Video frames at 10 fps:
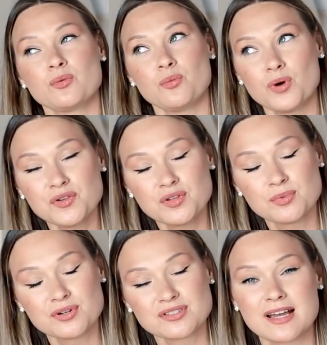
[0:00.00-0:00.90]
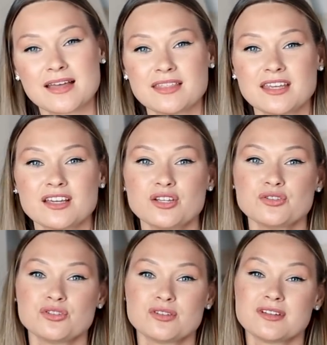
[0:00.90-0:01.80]
one of the books I think
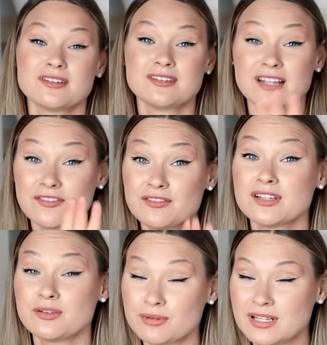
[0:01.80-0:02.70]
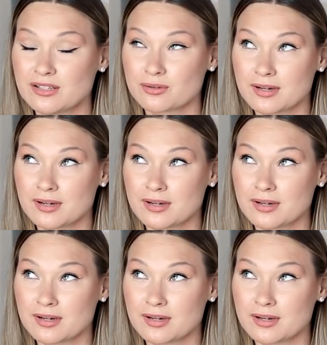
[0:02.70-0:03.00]
you should definitely read,